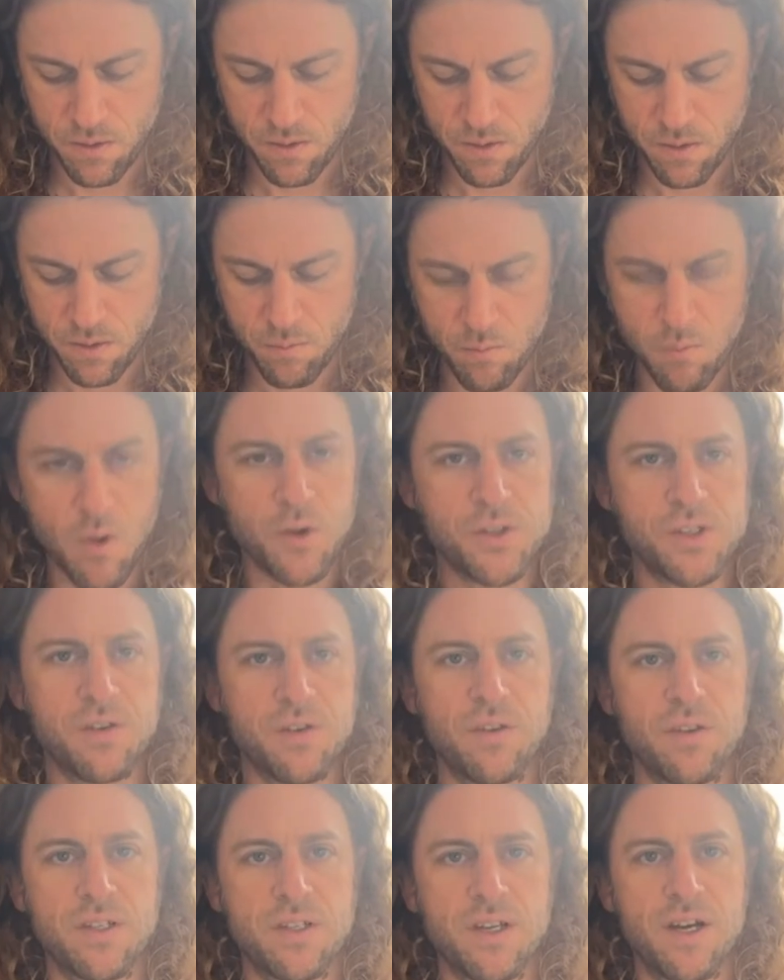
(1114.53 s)
Most of
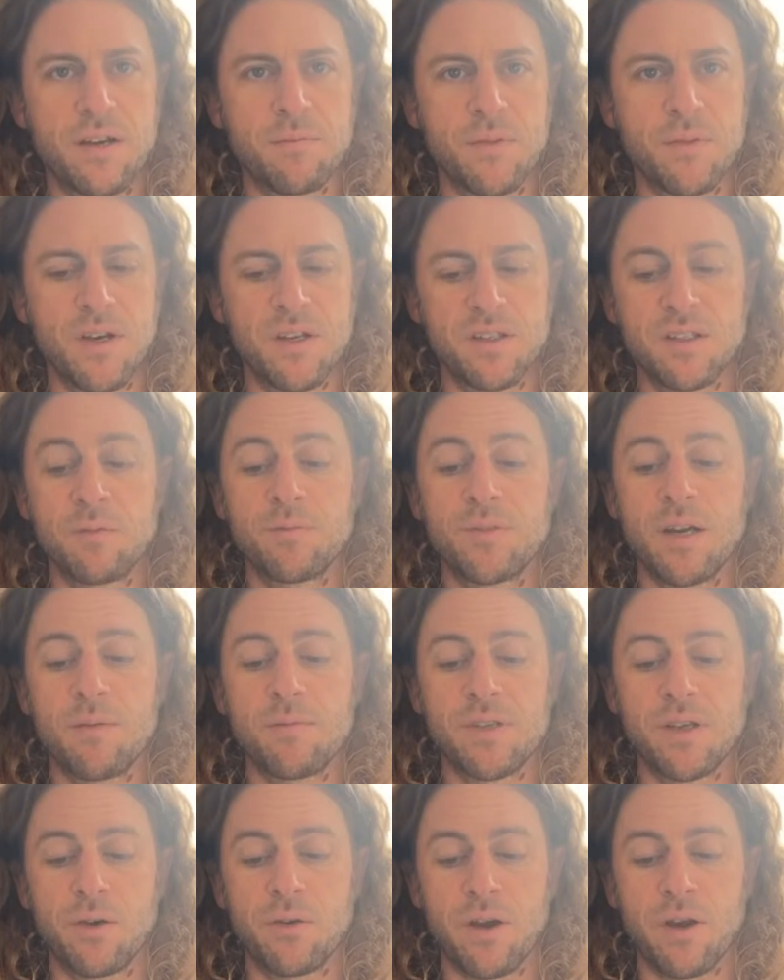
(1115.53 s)
the time. Sometimes
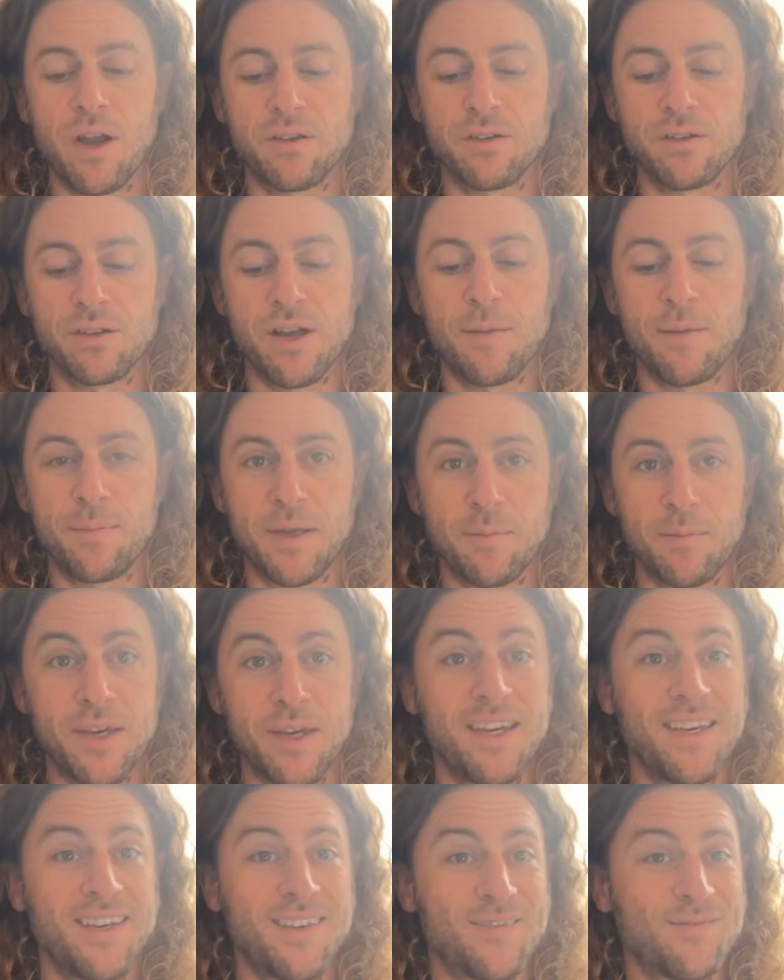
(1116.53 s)
I would rather not be me.